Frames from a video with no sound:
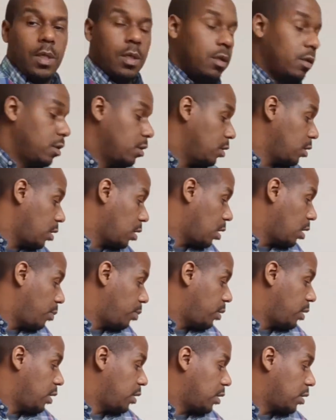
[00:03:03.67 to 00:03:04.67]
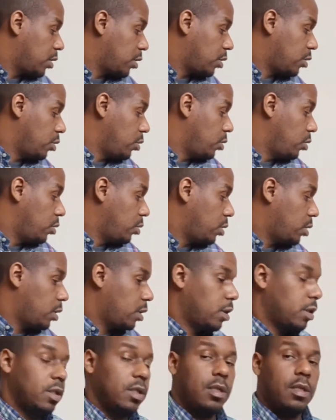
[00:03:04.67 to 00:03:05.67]
Sorry, please excuse.
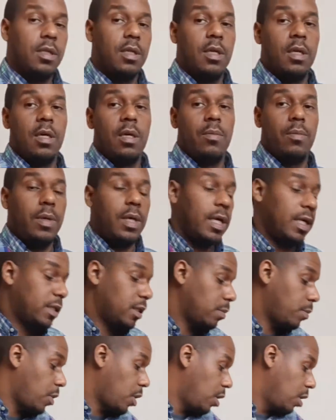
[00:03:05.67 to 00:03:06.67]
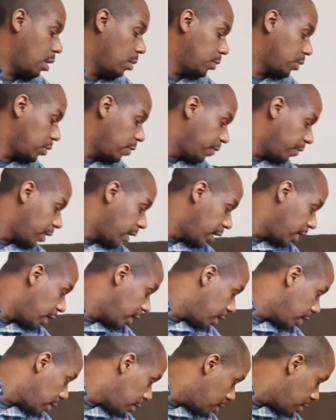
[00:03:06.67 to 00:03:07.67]
Got some arms over here.
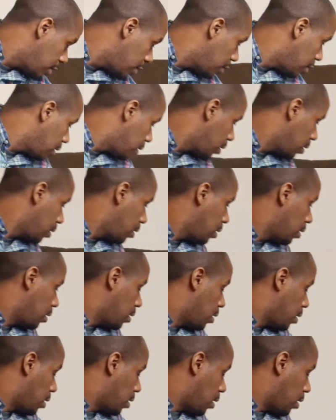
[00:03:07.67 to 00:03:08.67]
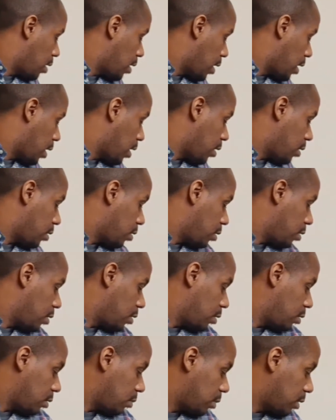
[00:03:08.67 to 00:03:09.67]
Got
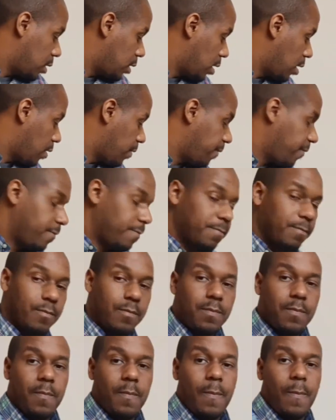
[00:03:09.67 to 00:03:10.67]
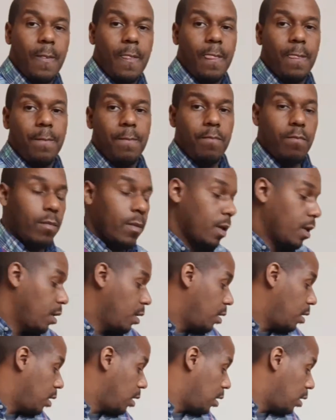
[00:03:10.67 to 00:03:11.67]
some stuff.
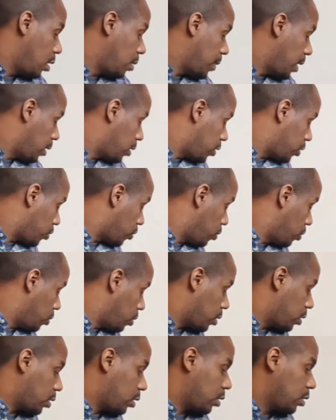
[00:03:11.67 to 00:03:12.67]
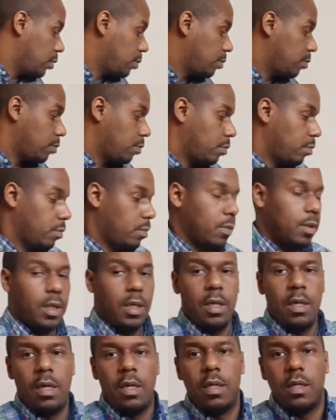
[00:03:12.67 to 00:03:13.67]
And the screws.
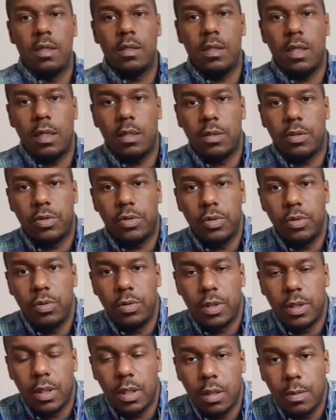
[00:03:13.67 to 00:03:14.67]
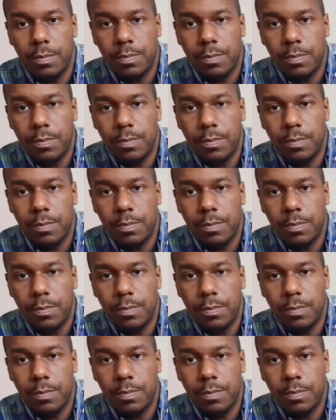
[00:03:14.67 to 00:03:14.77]
That's how the screws come.